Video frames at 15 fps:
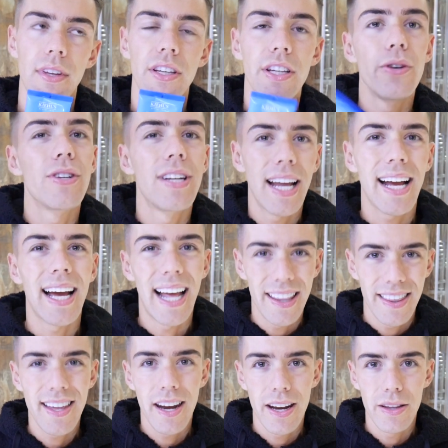usually like
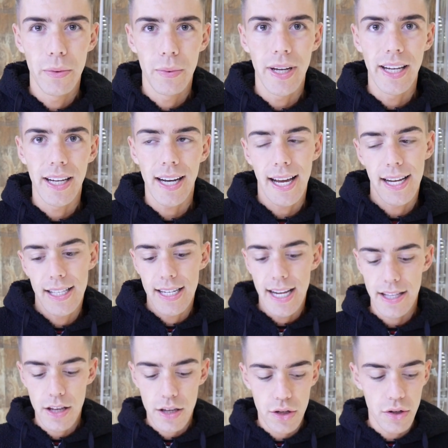at the end of the week, like
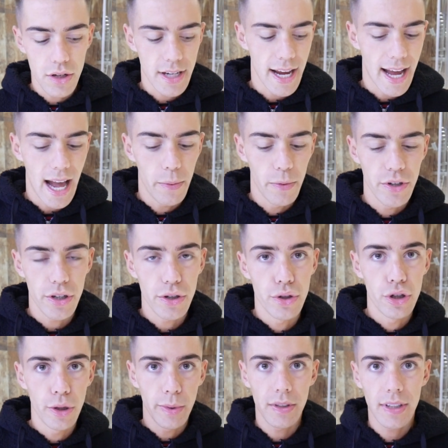today's a Sunday, I
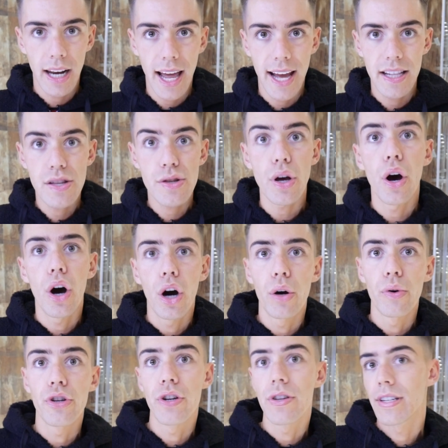would double cleanse or
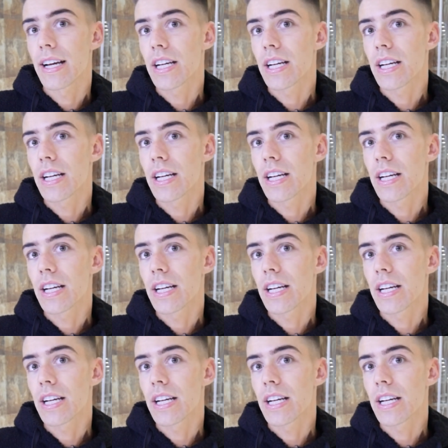I would use an